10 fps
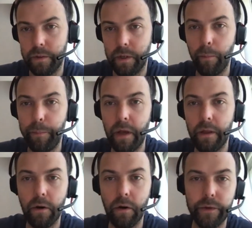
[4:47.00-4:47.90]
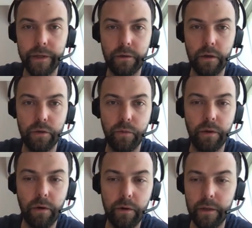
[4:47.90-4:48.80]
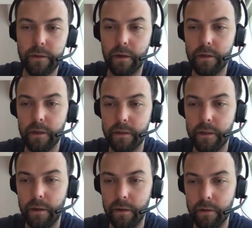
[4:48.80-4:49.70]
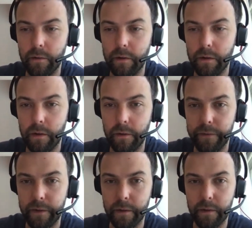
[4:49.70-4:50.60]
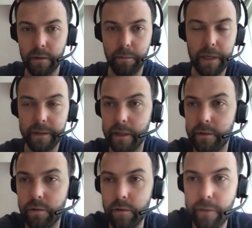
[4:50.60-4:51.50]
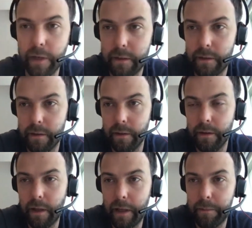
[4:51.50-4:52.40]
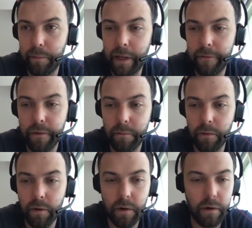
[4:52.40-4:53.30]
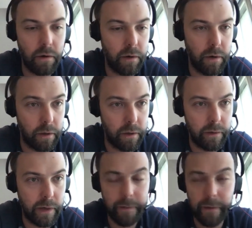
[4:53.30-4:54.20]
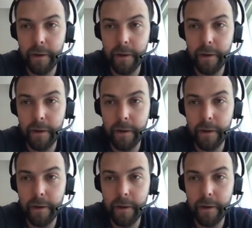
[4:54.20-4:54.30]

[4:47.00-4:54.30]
compare their own research with your research and see if it makes sense to invest in that platform or not, right?